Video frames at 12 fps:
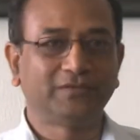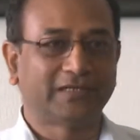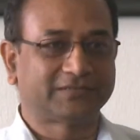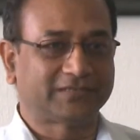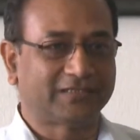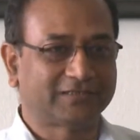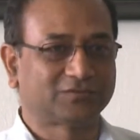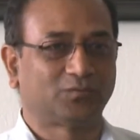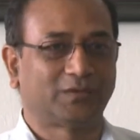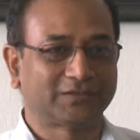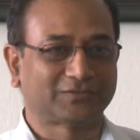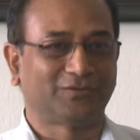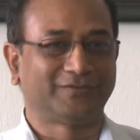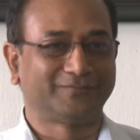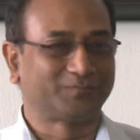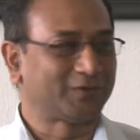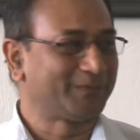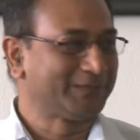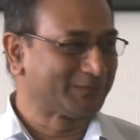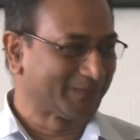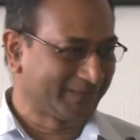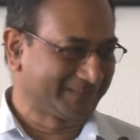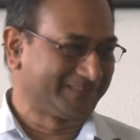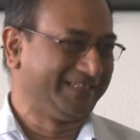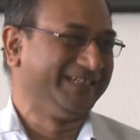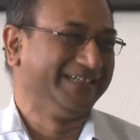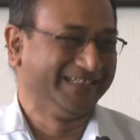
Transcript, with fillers: I started to work on problems of Earth.